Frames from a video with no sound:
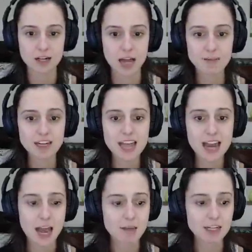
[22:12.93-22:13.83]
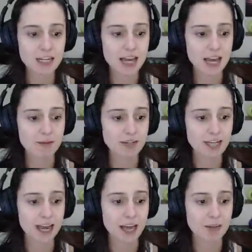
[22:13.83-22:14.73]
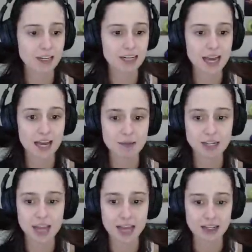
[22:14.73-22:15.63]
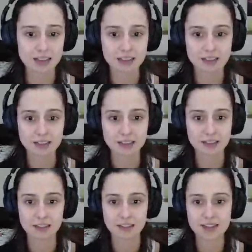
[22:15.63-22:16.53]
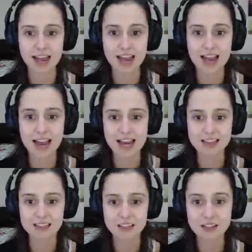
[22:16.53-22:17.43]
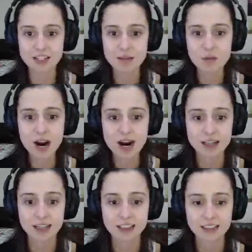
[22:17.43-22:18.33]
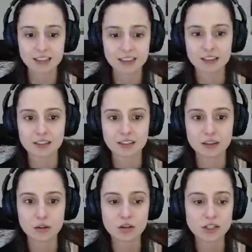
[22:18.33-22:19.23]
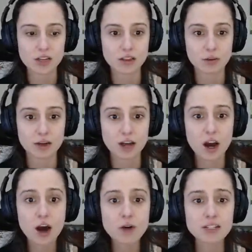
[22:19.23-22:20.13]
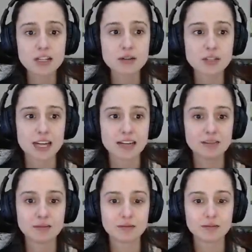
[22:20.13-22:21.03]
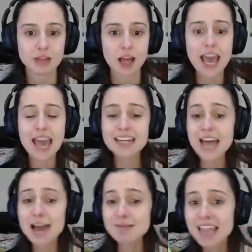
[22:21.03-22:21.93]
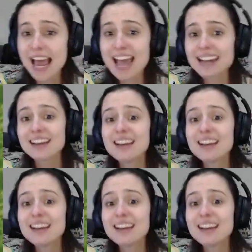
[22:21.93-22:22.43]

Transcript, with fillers: I'm gonna die. I'm gonna die. I'm gonna die. I'm gonna die. I'm gonna die. Nice. Good teamwork. Oh, there's another one. Oh, Zeno's dead. And I'm dead!